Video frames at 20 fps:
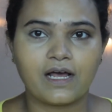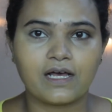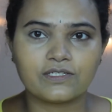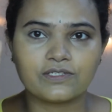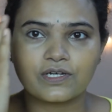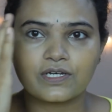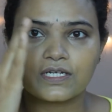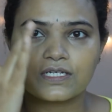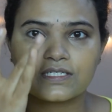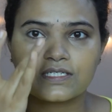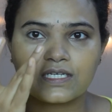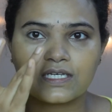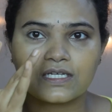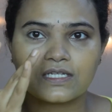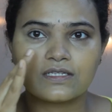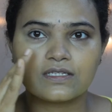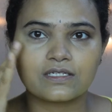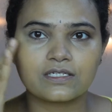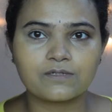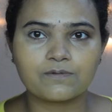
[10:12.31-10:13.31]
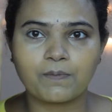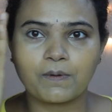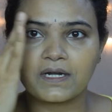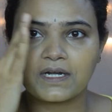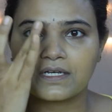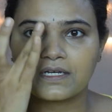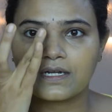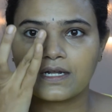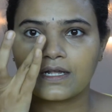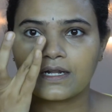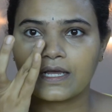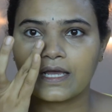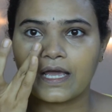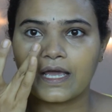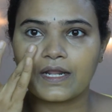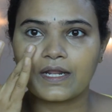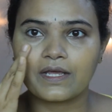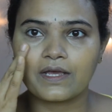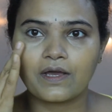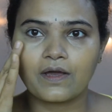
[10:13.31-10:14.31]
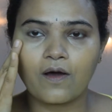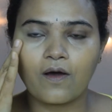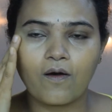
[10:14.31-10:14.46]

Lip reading: As you can see, this particular area